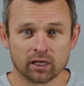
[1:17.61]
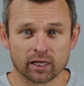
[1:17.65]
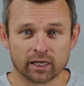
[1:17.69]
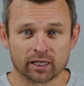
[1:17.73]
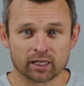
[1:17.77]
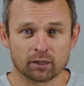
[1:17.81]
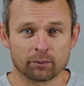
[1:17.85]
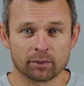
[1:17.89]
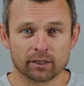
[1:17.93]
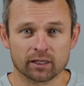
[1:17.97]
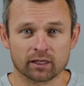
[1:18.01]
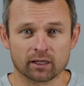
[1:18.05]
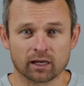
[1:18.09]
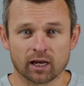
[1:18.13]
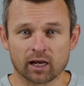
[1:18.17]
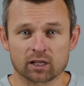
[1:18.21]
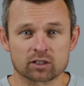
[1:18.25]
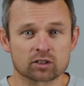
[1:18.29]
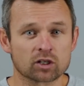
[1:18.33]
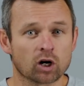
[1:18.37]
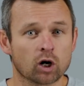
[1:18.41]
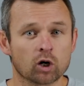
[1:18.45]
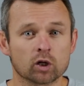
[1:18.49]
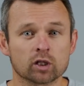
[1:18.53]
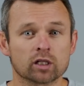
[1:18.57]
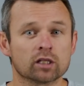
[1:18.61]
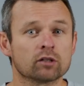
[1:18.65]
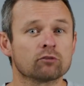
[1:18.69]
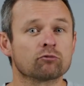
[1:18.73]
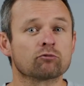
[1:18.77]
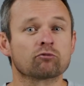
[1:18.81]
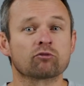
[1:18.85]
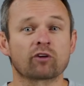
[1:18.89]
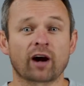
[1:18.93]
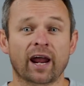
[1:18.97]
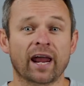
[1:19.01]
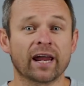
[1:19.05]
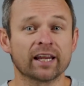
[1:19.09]
It'd be a totally
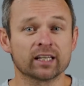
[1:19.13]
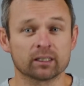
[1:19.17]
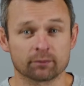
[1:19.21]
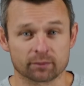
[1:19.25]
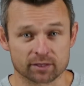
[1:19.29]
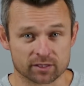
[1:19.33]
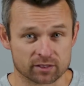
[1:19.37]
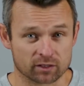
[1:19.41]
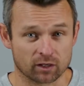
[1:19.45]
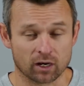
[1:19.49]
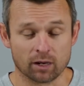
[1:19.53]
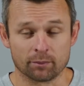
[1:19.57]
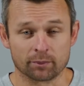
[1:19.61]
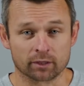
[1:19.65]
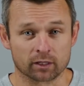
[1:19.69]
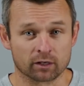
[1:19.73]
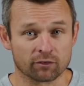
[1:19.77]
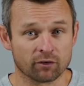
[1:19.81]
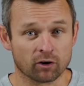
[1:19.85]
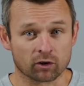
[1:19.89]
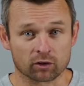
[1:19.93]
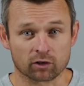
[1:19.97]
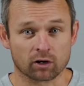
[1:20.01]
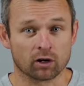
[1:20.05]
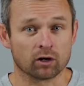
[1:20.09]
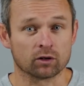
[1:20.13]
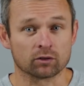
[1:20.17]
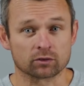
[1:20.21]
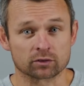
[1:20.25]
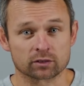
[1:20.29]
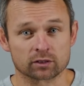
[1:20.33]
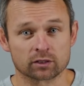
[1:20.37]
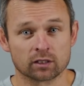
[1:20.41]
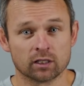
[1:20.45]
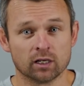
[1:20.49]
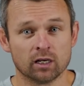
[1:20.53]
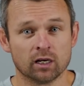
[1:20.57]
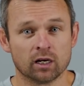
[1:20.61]
random assignment of hot
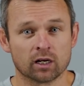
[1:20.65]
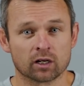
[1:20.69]
holes,